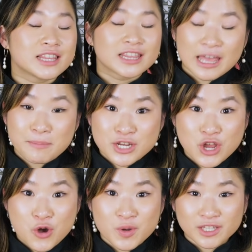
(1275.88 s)
let me
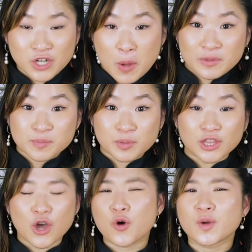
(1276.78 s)
know in the comments
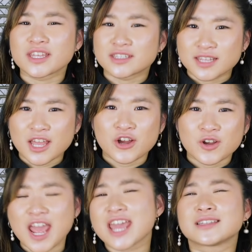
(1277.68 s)
below, is
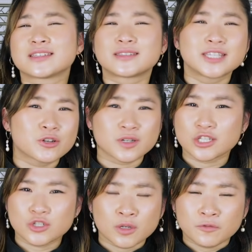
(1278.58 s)
there a secret
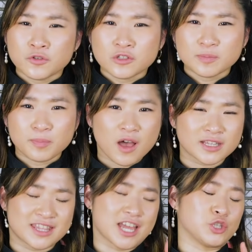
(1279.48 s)
street food
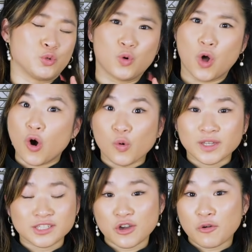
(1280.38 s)
spot that you
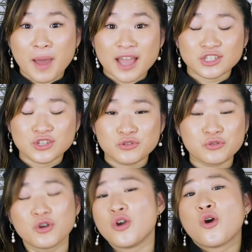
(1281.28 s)
always go back
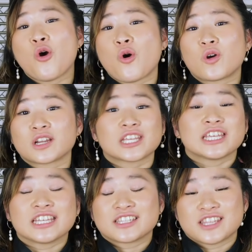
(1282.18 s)
to? Or
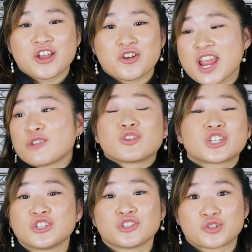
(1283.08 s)
is there a
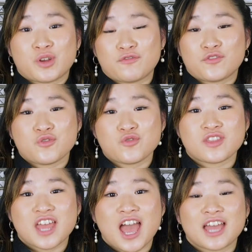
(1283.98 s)
regional street food
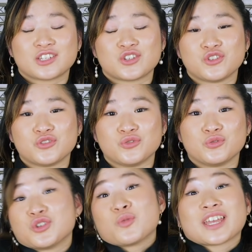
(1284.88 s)
that
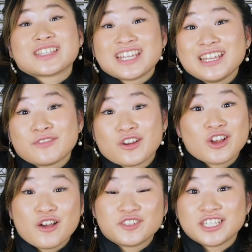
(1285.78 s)
you don't get to eat
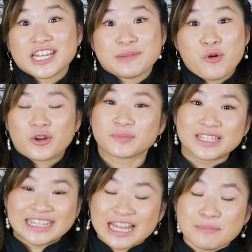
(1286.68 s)
very often anymore?
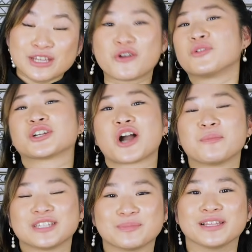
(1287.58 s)
Let me know in the
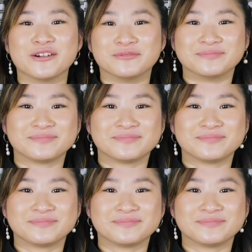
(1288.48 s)
comments below.